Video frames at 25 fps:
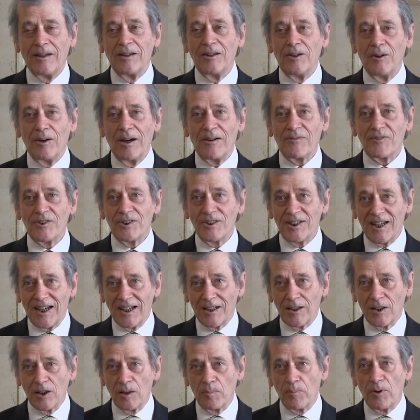You have to
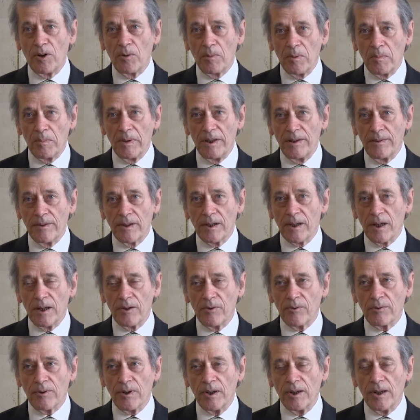tackle the problem in the
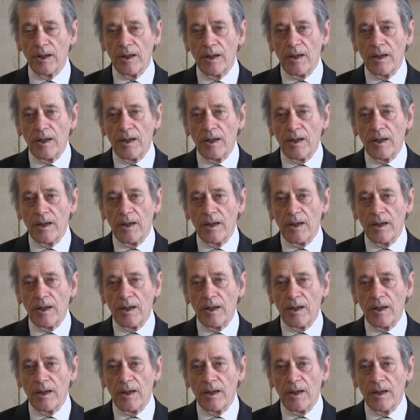country.